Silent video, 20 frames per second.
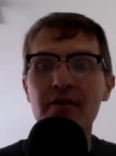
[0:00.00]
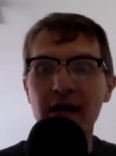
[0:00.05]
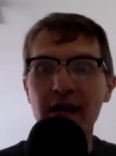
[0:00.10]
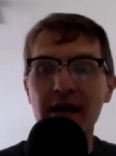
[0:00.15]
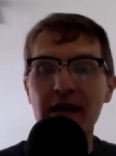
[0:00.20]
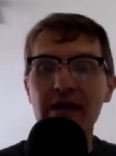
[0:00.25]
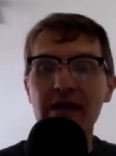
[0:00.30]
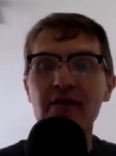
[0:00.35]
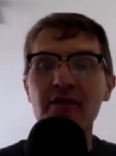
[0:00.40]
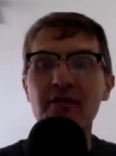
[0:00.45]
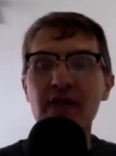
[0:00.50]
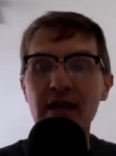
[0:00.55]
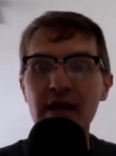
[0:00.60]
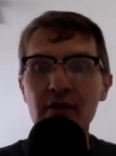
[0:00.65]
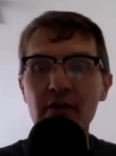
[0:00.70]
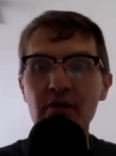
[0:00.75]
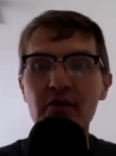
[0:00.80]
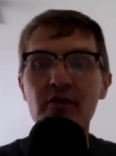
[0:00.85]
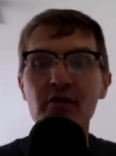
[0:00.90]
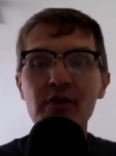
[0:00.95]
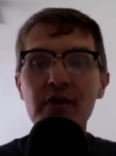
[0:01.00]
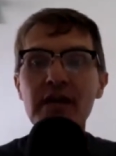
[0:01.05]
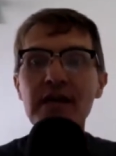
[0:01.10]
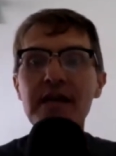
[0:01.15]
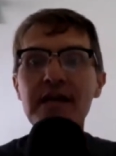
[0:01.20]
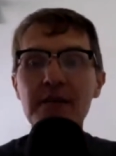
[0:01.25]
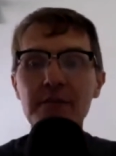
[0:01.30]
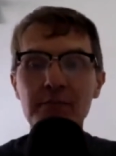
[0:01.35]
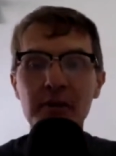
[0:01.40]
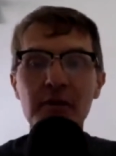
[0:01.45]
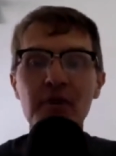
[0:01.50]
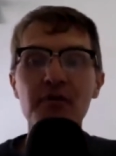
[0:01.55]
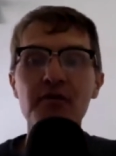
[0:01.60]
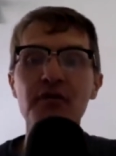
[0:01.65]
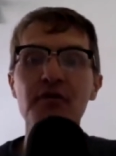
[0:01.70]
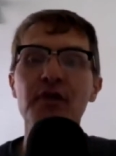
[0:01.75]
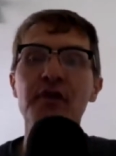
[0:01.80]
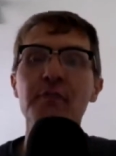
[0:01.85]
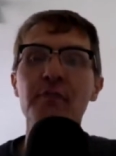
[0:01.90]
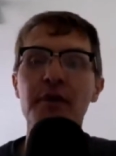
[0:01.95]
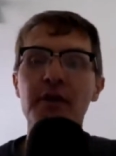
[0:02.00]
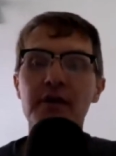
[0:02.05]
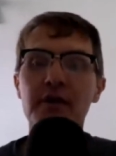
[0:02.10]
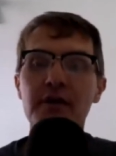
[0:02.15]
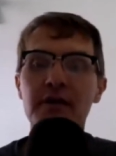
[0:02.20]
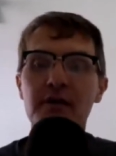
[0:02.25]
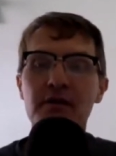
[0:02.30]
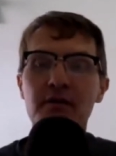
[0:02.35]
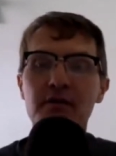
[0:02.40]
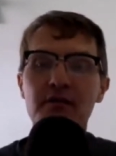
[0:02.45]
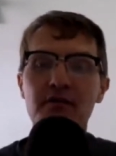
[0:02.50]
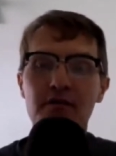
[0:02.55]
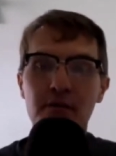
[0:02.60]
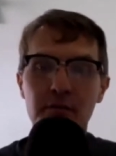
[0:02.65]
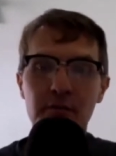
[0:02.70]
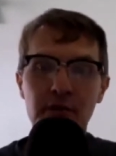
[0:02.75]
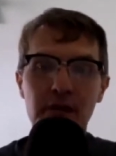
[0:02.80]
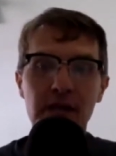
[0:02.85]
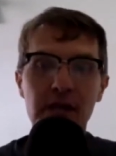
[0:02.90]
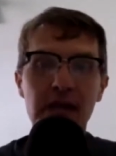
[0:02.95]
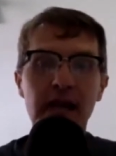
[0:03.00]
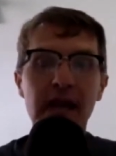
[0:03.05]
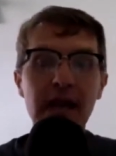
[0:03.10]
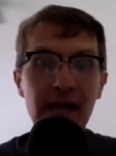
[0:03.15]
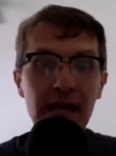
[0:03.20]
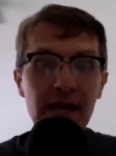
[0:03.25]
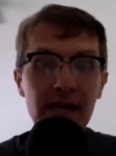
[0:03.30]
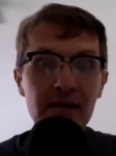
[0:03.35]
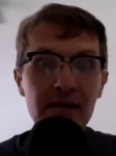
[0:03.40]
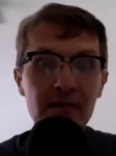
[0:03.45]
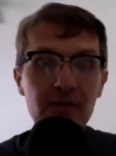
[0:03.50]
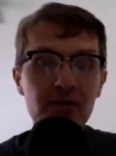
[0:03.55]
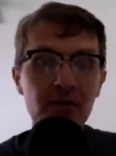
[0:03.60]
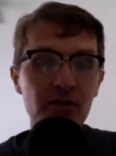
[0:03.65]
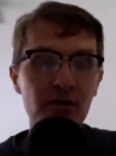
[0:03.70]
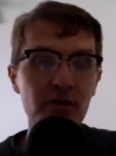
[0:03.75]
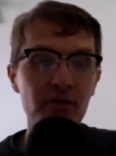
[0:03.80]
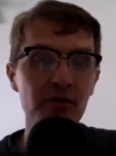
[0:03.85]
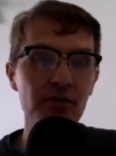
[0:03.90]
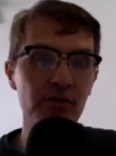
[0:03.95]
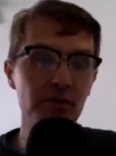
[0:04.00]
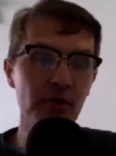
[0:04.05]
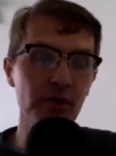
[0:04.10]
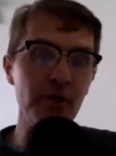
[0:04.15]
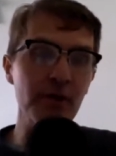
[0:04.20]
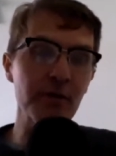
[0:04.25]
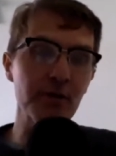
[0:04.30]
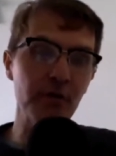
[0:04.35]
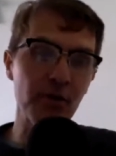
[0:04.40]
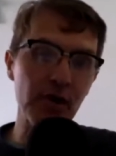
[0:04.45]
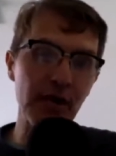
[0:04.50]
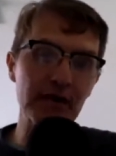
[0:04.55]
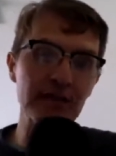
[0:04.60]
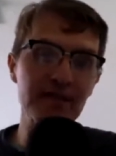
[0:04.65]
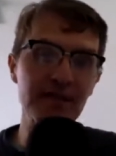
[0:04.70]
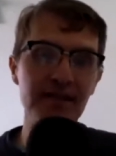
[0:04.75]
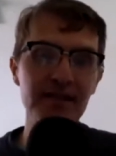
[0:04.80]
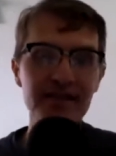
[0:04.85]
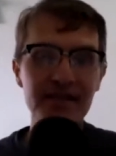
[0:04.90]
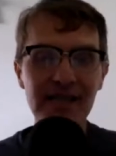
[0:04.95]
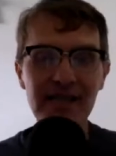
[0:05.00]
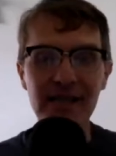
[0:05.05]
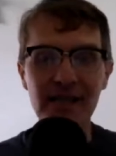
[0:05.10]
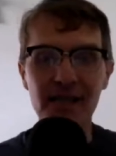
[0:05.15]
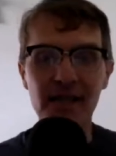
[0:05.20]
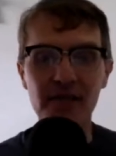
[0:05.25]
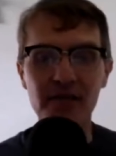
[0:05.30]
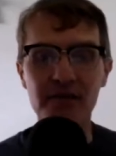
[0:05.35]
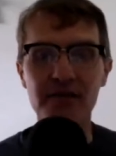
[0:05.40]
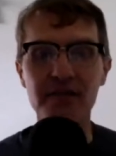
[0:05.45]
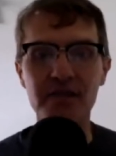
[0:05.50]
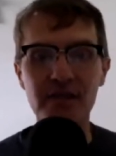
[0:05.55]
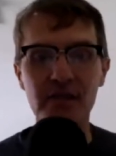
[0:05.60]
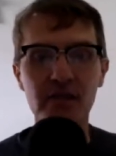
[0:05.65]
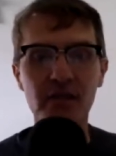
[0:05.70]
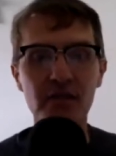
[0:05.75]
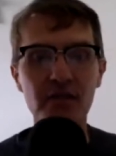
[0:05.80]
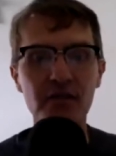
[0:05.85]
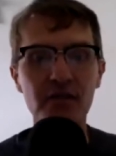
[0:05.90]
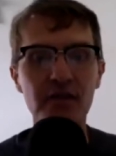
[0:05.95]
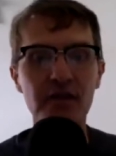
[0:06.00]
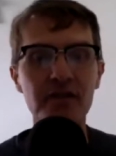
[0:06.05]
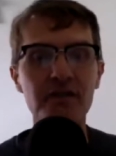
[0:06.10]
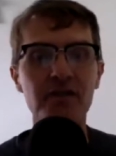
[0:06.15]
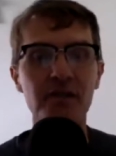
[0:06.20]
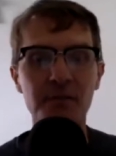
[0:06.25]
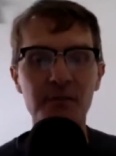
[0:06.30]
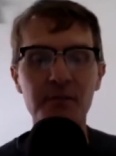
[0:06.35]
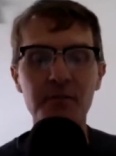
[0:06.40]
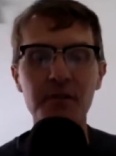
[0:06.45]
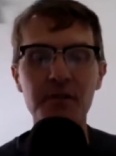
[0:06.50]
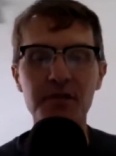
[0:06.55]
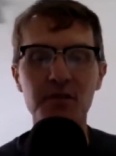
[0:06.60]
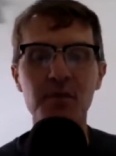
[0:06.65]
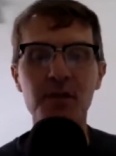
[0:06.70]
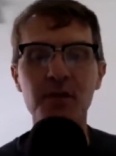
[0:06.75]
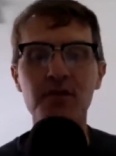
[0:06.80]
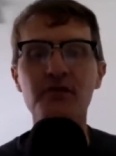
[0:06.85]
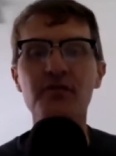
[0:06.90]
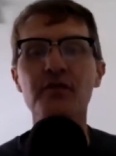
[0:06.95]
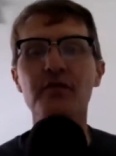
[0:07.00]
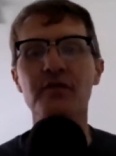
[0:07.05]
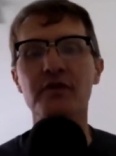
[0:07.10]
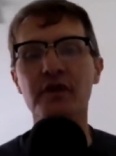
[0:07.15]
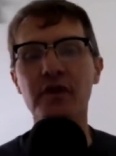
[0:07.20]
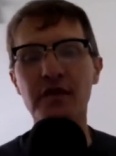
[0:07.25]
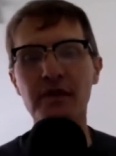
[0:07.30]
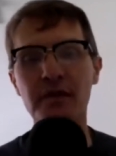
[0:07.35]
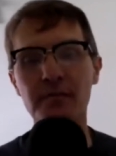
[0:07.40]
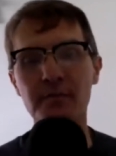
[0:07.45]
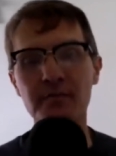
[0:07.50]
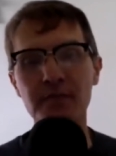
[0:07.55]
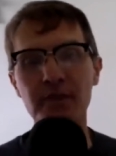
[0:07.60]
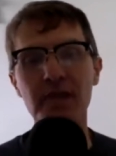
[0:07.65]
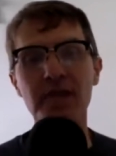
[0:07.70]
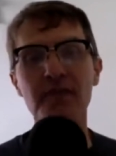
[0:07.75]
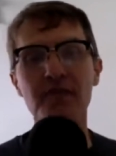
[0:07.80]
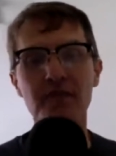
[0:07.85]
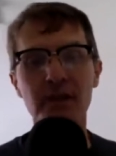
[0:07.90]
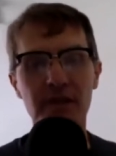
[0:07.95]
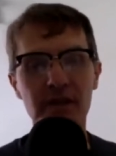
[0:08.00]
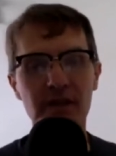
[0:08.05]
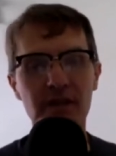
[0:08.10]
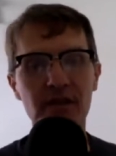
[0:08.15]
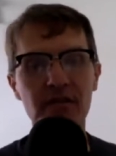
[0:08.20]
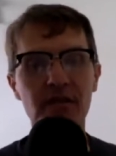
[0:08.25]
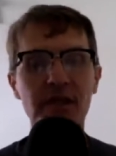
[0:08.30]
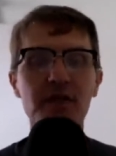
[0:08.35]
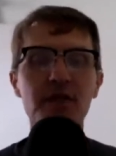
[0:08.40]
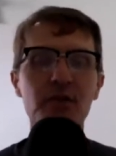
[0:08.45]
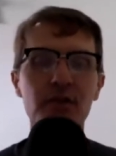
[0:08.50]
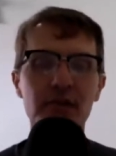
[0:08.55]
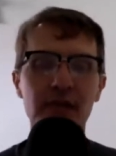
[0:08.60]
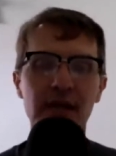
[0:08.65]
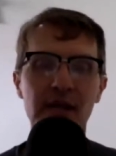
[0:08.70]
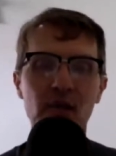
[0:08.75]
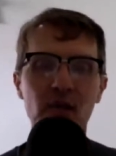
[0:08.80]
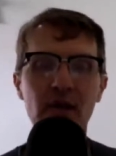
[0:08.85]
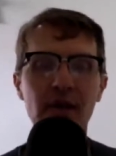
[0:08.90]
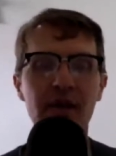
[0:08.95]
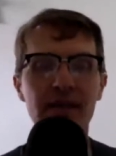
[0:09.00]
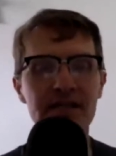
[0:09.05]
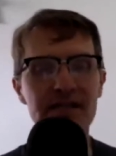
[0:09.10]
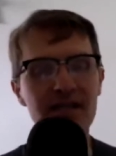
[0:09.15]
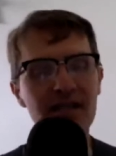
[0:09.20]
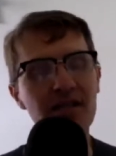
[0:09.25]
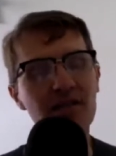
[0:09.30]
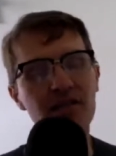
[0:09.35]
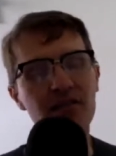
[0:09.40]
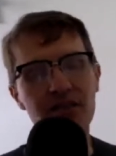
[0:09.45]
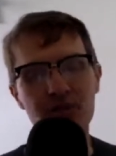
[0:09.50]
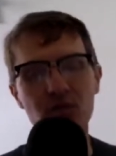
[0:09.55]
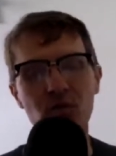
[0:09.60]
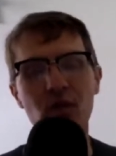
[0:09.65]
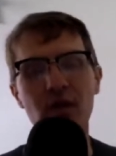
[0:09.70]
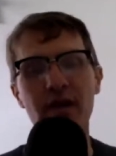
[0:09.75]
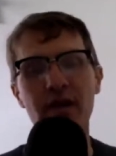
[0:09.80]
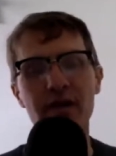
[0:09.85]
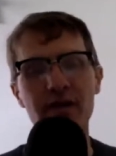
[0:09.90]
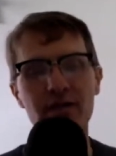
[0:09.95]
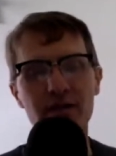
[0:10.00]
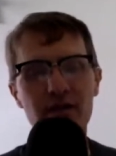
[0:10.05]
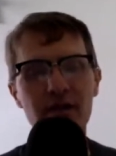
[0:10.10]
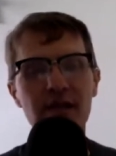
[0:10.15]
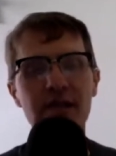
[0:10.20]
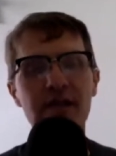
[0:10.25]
that they they're going to get better feedback from me and their the learning process in and of itself is going to be much better for them if it if they do it that way instead of just waiting to